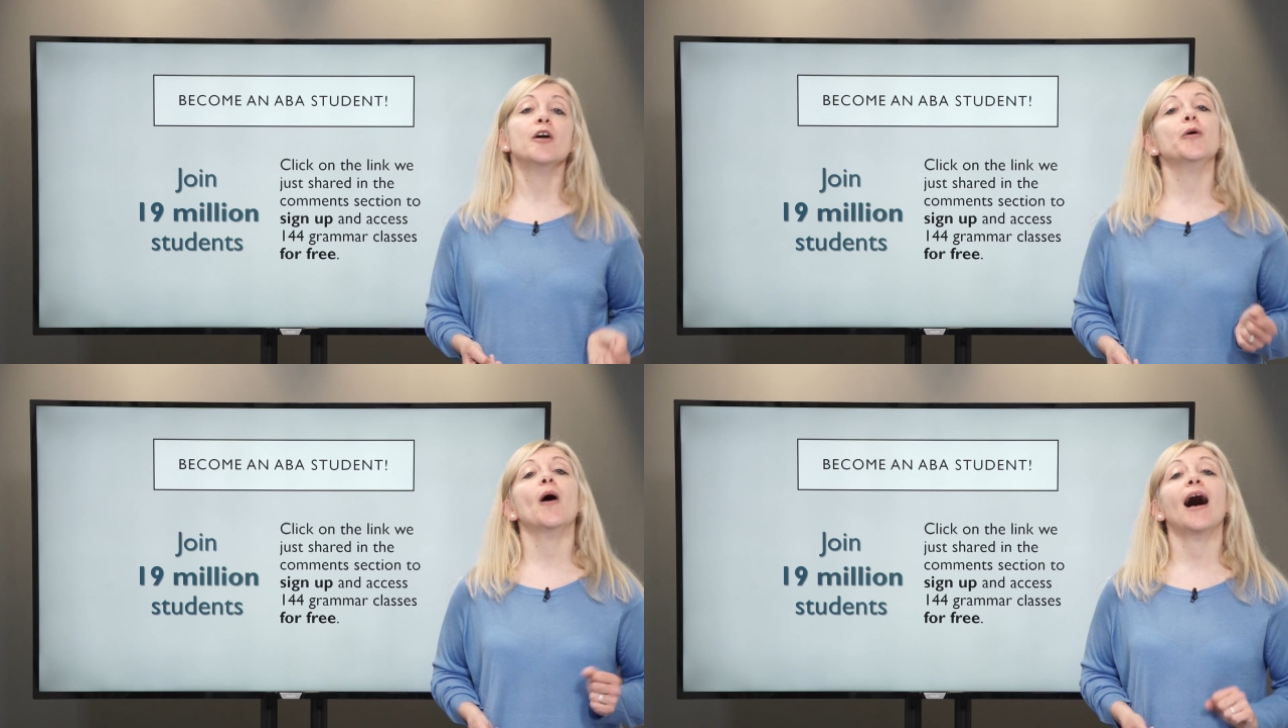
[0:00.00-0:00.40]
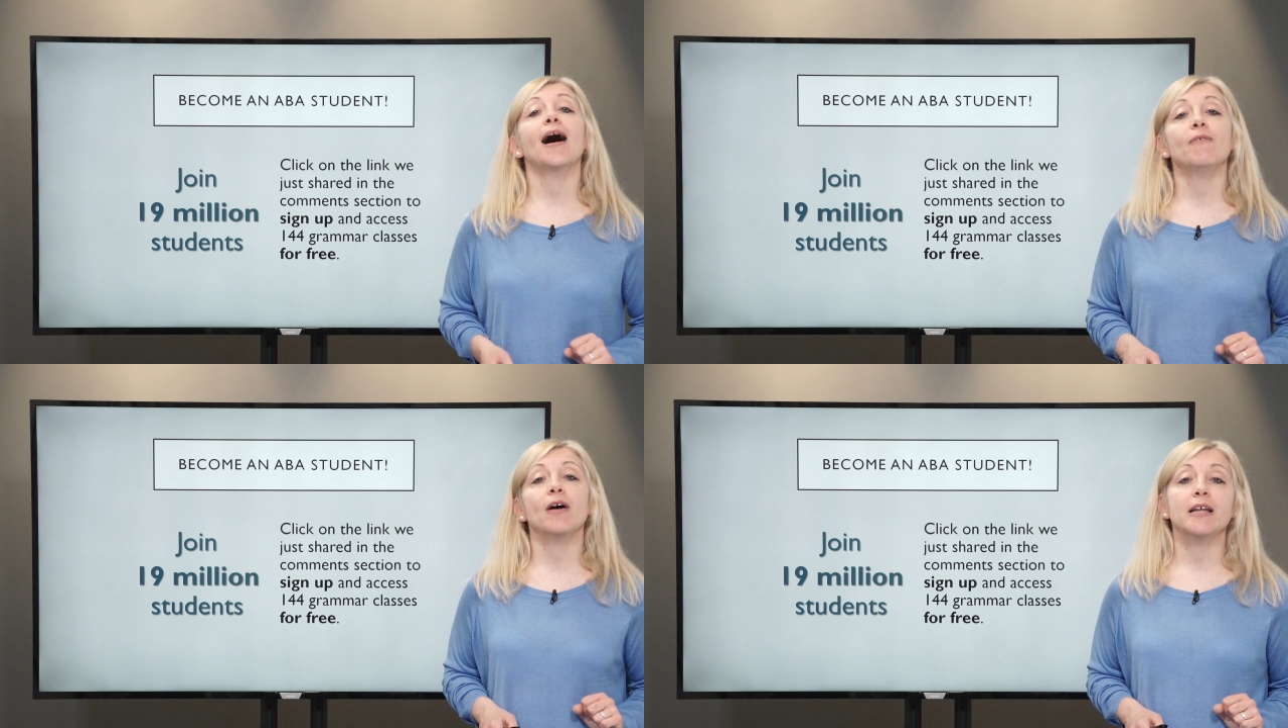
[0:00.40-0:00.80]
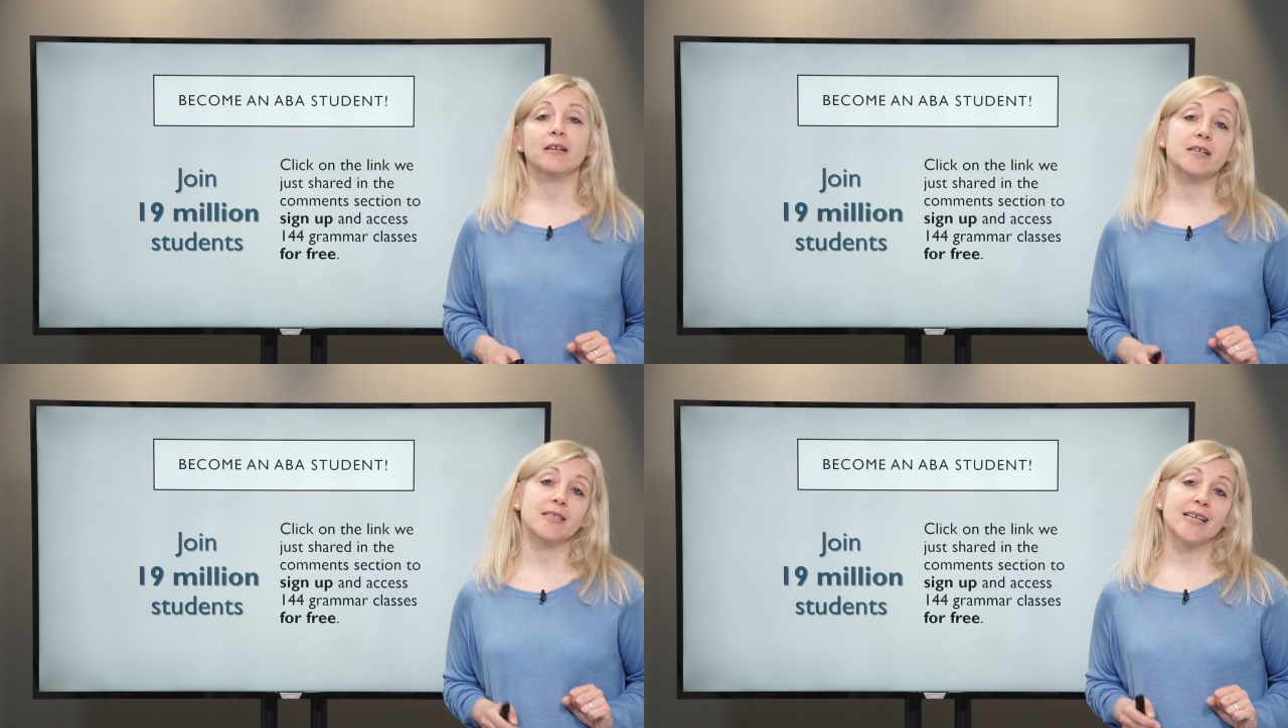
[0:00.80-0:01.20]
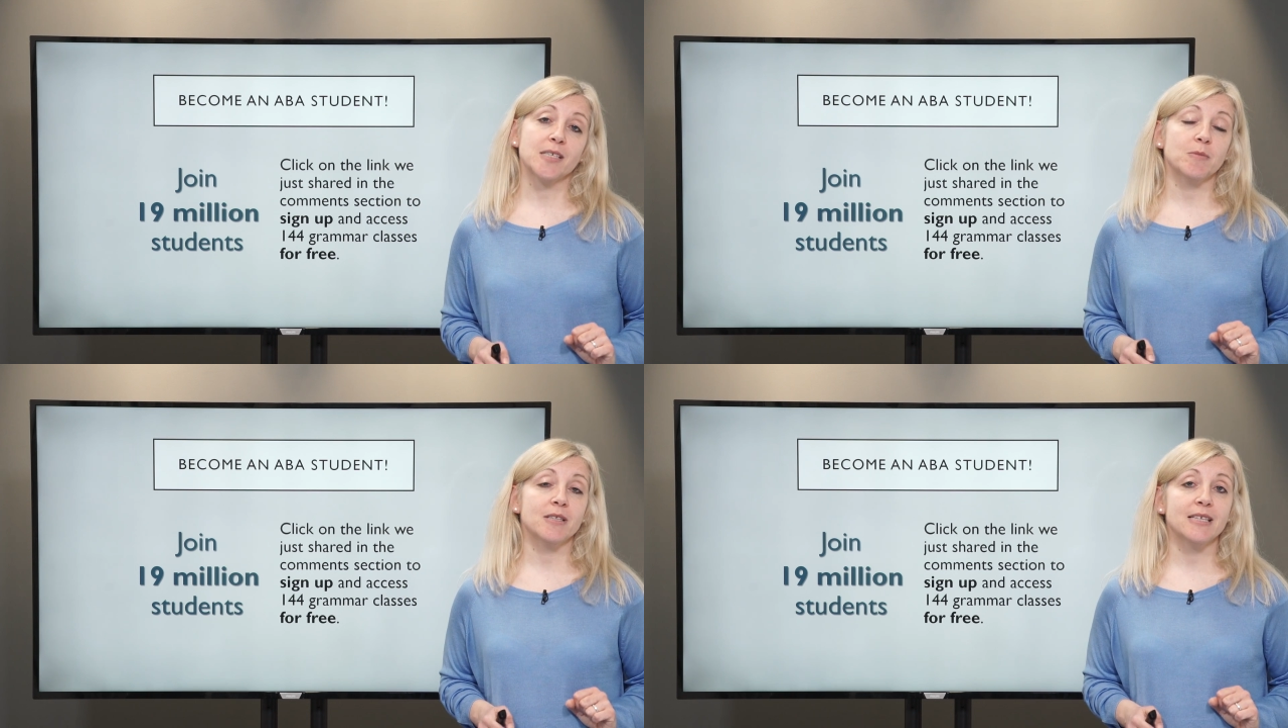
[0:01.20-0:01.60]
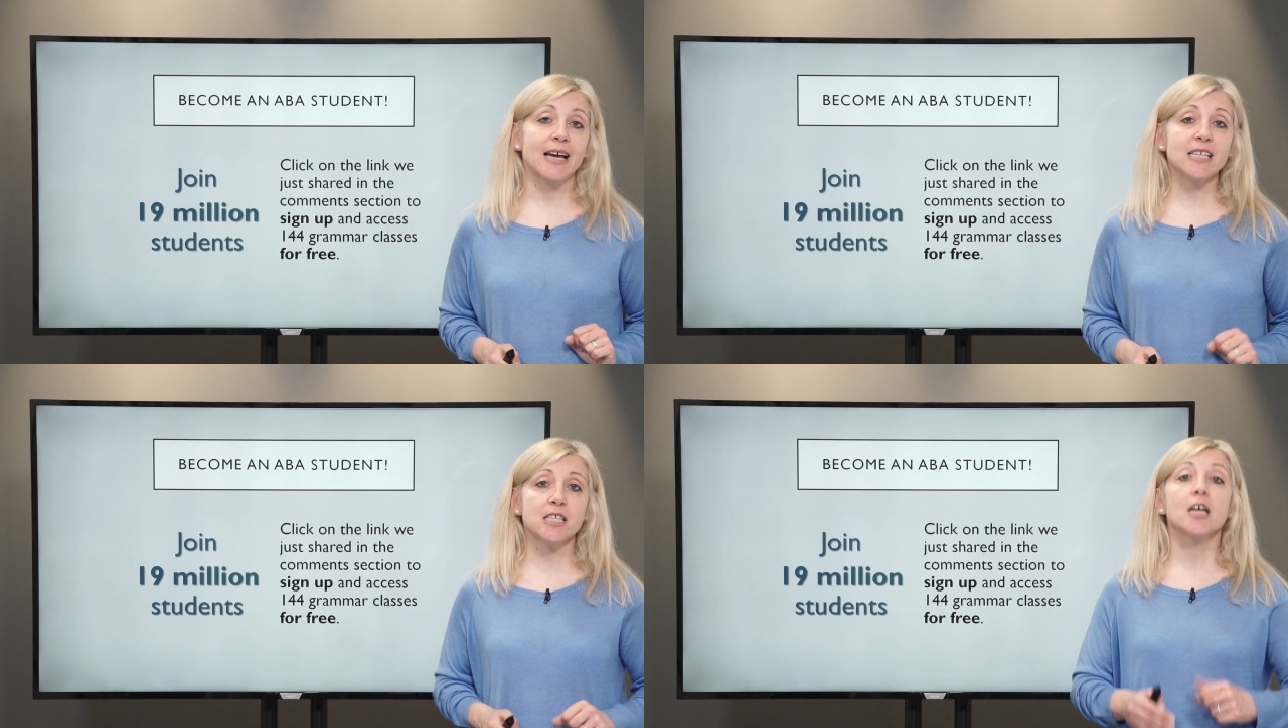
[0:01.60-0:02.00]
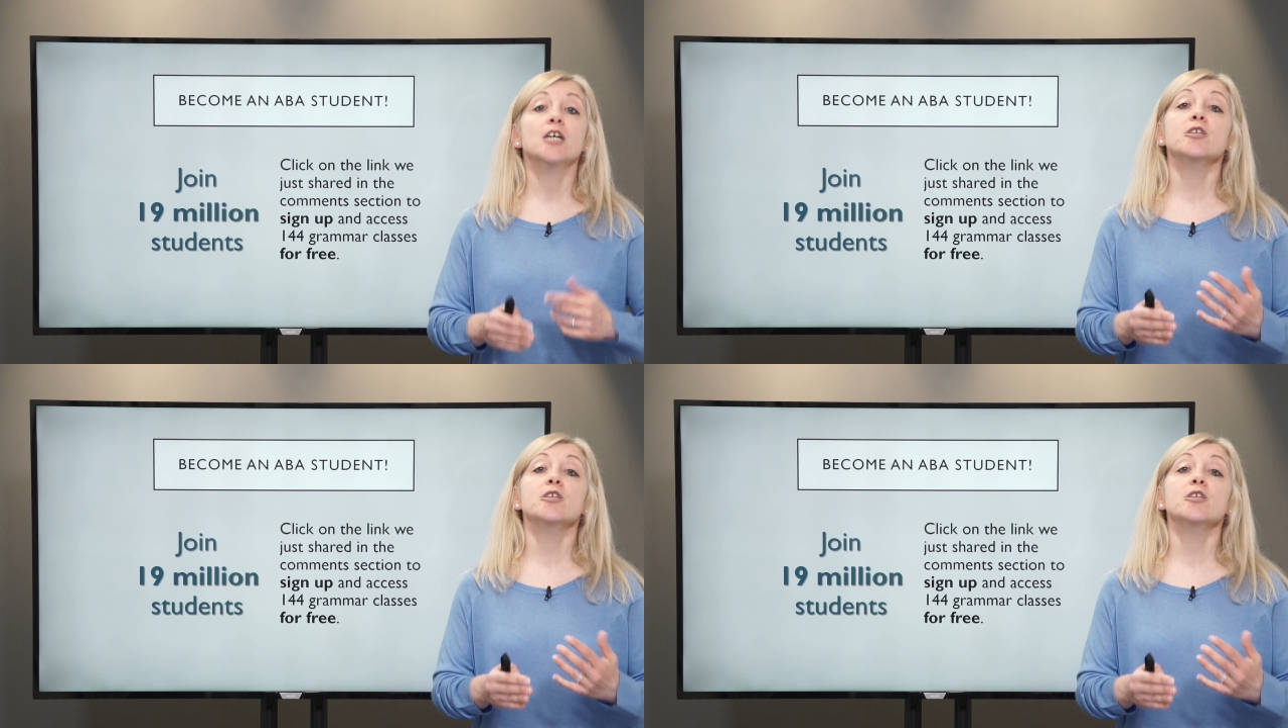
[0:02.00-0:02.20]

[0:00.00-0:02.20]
you have a little assessment test